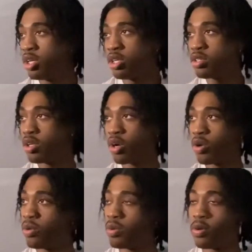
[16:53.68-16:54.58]
you
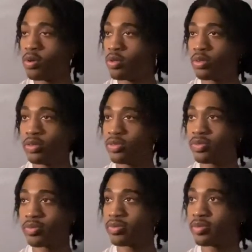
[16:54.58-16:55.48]
know,
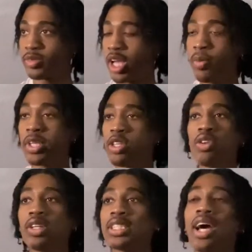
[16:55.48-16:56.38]
I mean, you
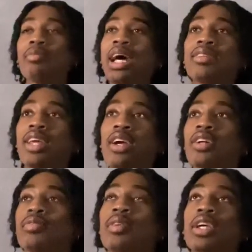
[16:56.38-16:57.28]
know what I'm saying, I'm not there
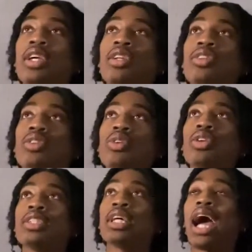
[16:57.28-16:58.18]
to fucking, you know what
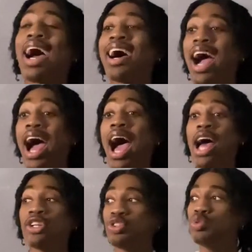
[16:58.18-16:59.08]
I'm saying,
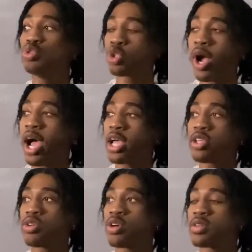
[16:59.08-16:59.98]
I do try,
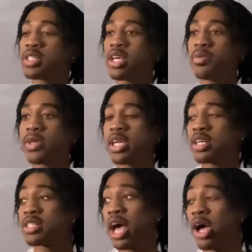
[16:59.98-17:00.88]
you know what I'm saying,
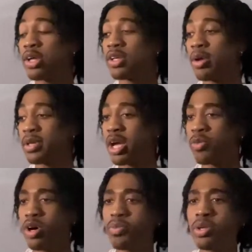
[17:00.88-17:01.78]
because I mean I
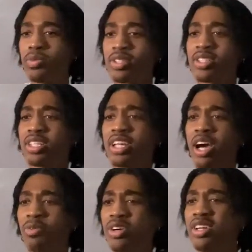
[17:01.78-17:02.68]
want people to see, and I
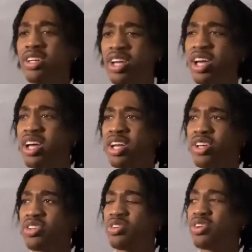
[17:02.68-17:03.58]
wanna,
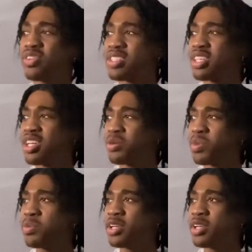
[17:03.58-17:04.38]
you know what I'm saying, people